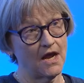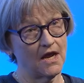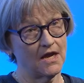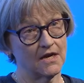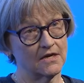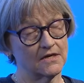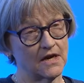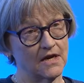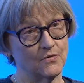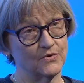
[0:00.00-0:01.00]
And
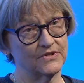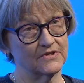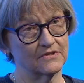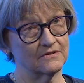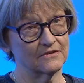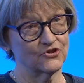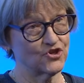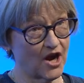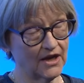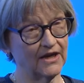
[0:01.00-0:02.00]
it was
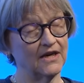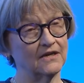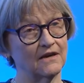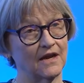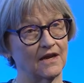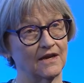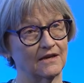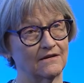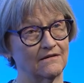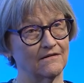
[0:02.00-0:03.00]
shocking
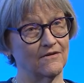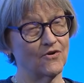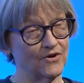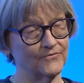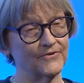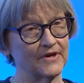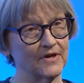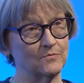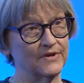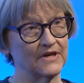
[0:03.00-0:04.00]
and
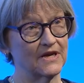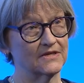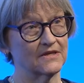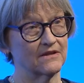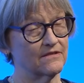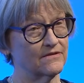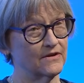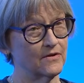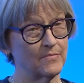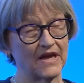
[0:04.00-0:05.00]
horrifying. But as I
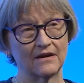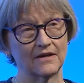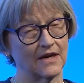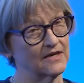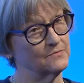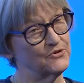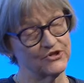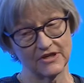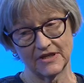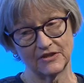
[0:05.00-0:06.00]
thought about it, and
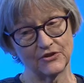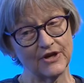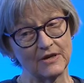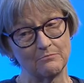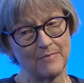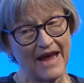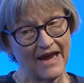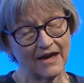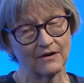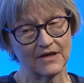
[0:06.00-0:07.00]
particularly looking
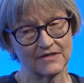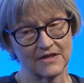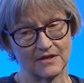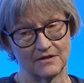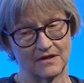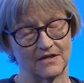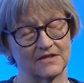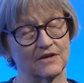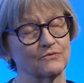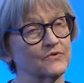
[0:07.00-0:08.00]
back as I, as
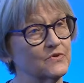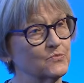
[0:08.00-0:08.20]
I wrote the